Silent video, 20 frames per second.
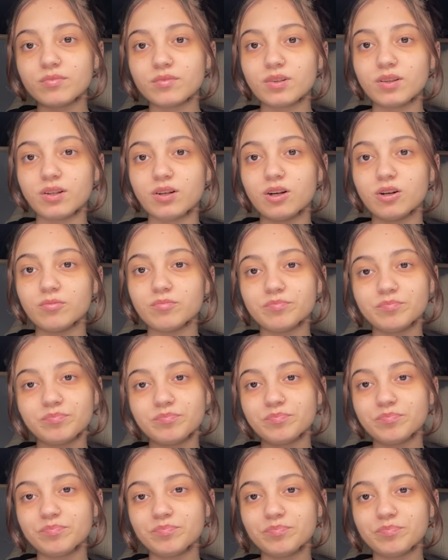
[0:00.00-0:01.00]
you know,
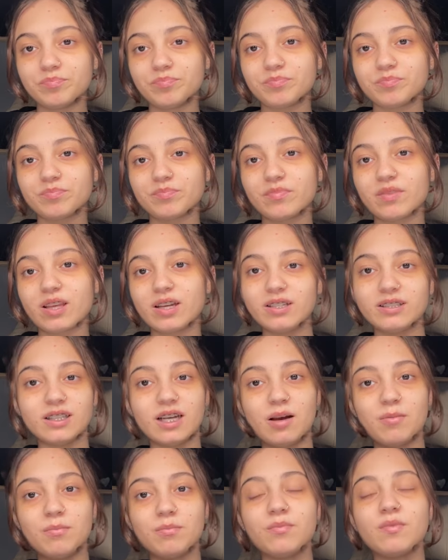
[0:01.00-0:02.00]
because
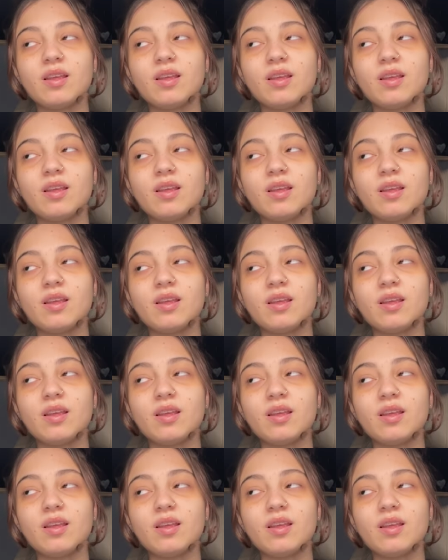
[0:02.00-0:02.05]
I'm